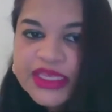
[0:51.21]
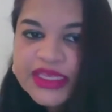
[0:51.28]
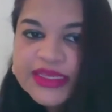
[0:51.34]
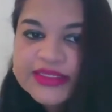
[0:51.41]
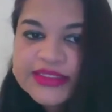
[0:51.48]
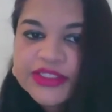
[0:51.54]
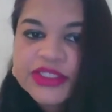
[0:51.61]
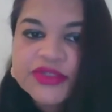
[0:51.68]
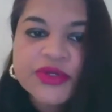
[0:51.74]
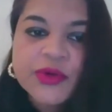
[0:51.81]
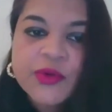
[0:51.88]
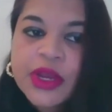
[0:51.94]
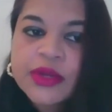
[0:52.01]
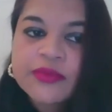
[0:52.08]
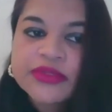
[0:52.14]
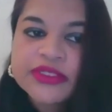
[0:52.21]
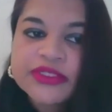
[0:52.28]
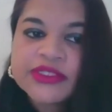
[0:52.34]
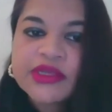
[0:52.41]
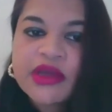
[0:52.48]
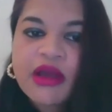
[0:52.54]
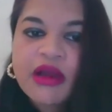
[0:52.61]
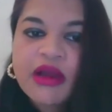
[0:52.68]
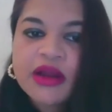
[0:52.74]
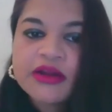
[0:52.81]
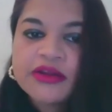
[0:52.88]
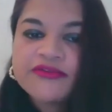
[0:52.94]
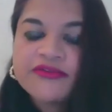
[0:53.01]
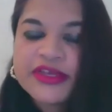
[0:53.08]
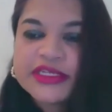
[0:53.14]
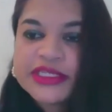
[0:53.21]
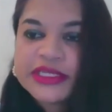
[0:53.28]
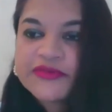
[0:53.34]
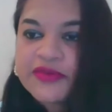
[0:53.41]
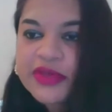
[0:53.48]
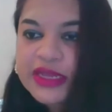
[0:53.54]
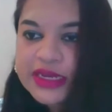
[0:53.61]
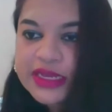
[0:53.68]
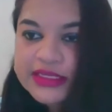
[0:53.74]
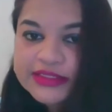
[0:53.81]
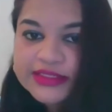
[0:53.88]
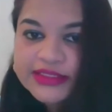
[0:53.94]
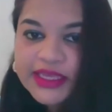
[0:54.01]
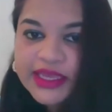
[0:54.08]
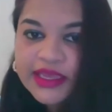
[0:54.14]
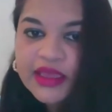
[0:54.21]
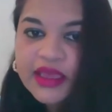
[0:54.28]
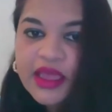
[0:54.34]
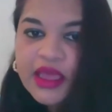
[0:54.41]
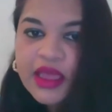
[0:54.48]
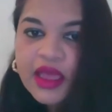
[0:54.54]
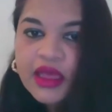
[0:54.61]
ESG requirements are affecting financing,